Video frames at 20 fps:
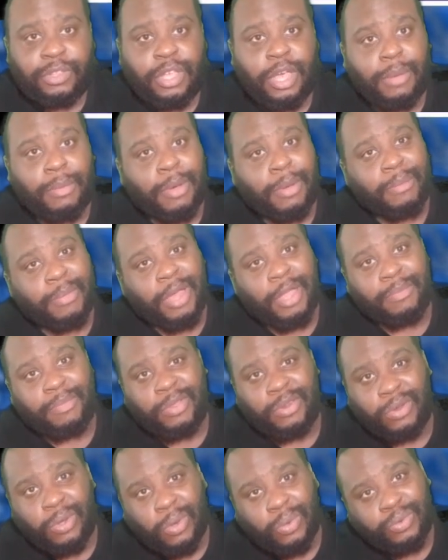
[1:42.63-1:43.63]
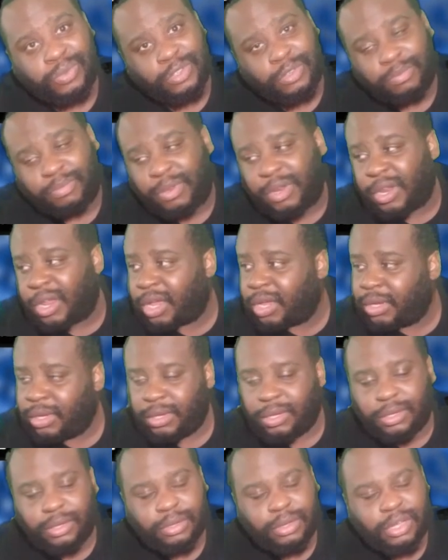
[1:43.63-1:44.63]
A man might be known to be like
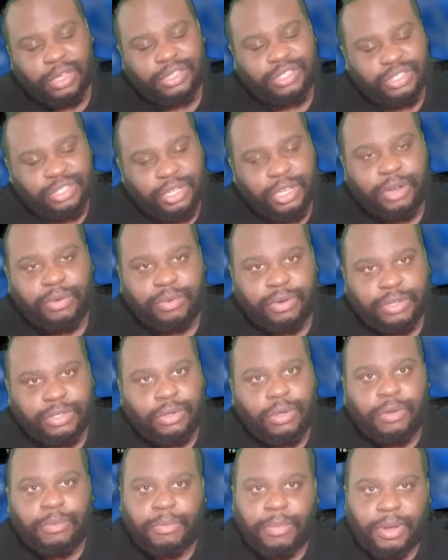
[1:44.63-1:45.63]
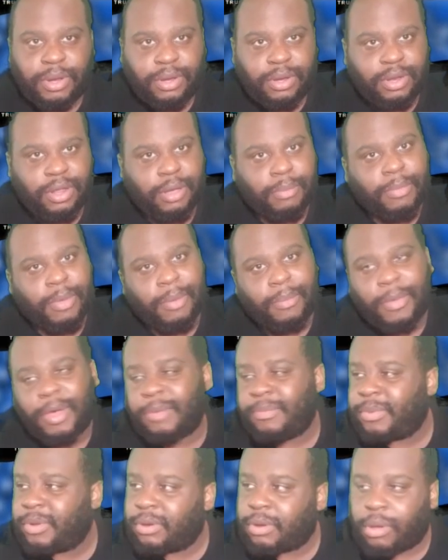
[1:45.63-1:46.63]
a serious gunman. A man
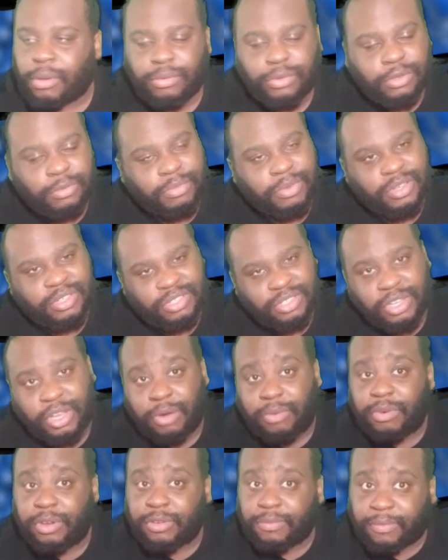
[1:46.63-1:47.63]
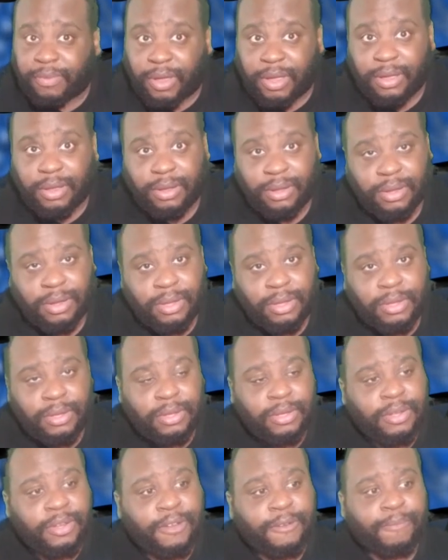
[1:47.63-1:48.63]
might be known to be a serious fighter.
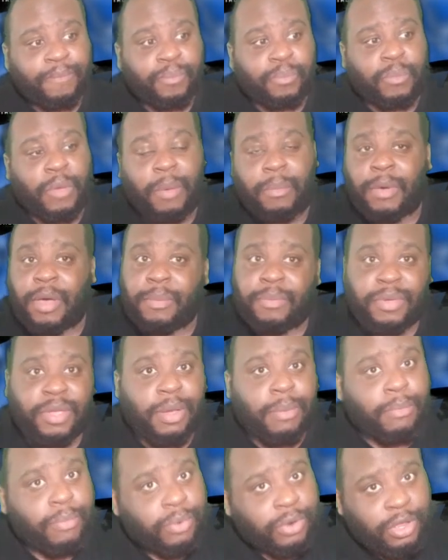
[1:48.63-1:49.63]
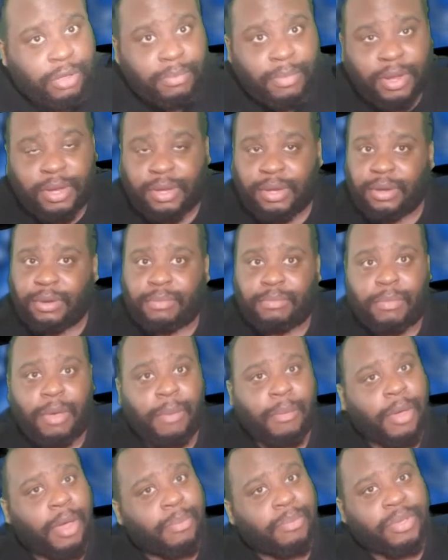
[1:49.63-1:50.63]
Man might be a money man.
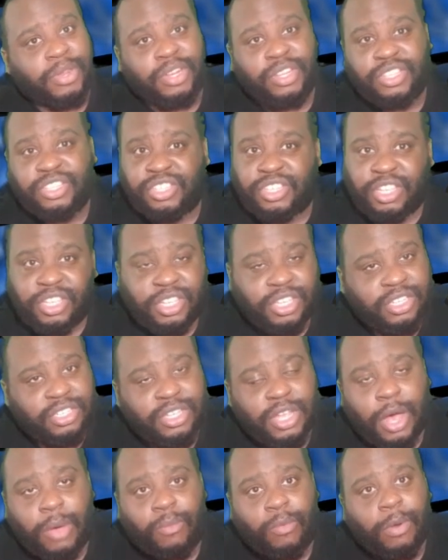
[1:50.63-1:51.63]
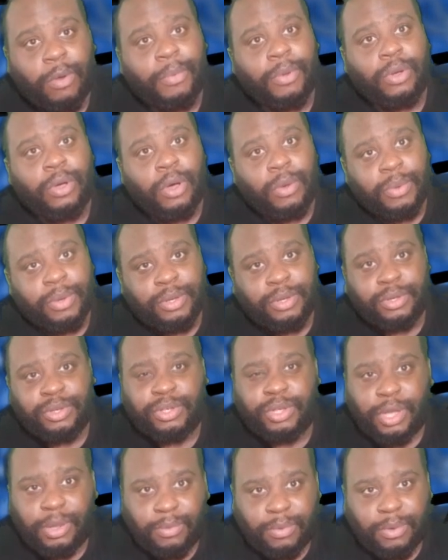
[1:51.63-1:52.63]
Man might be the sickest arm robber going. Do
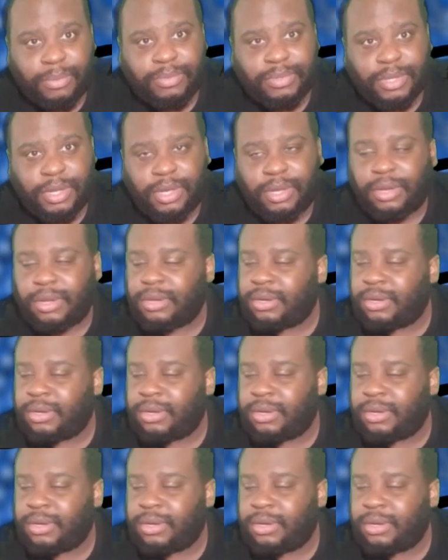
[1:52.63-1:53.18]
you get what I'm saying?